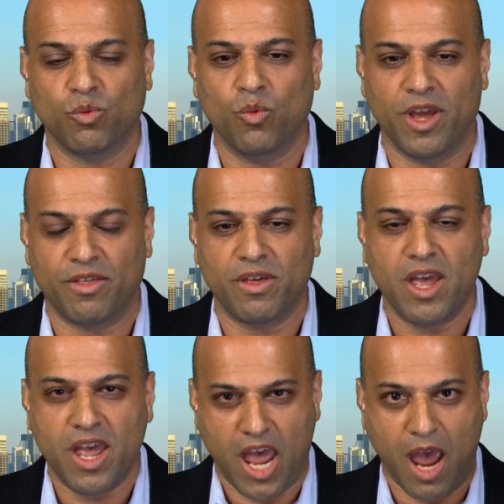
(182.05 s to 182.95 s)
with
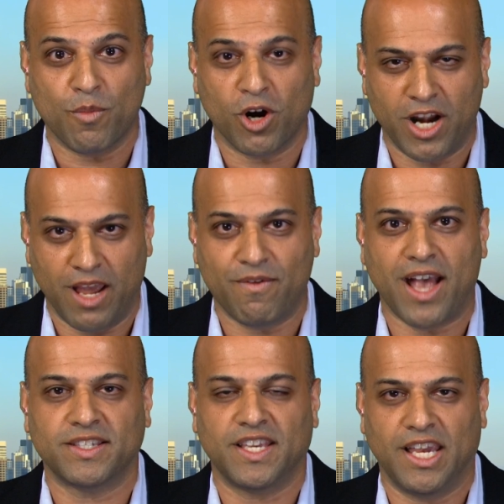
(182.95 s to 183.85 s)
mRNA
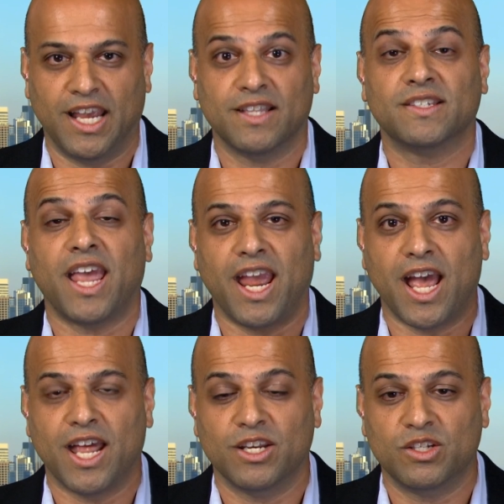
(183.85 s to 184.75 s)
vaccines
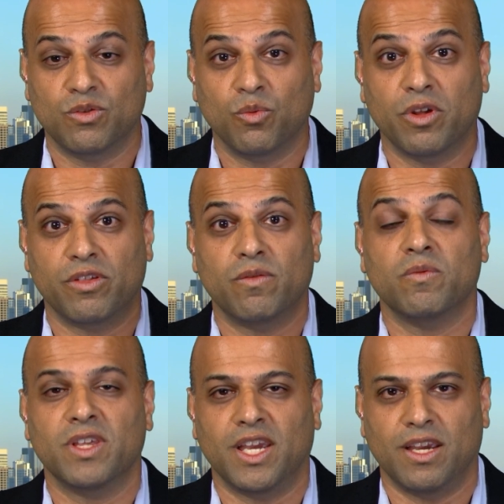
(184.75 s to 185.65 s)
and with
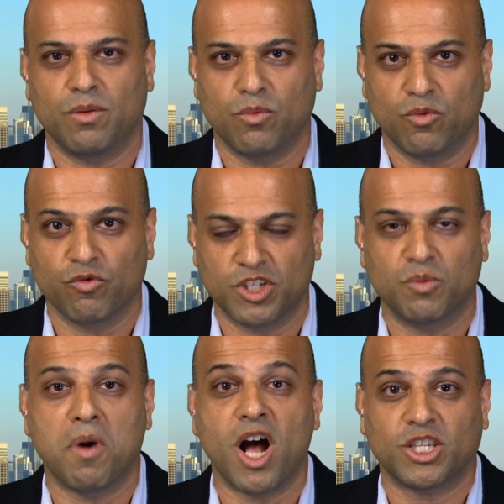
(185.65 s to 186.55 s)
the
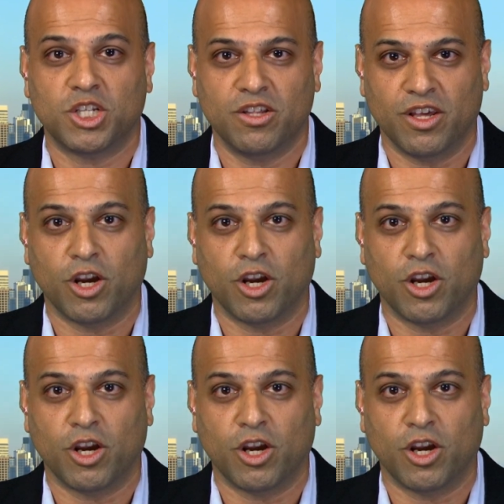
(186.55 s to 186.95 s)
response to the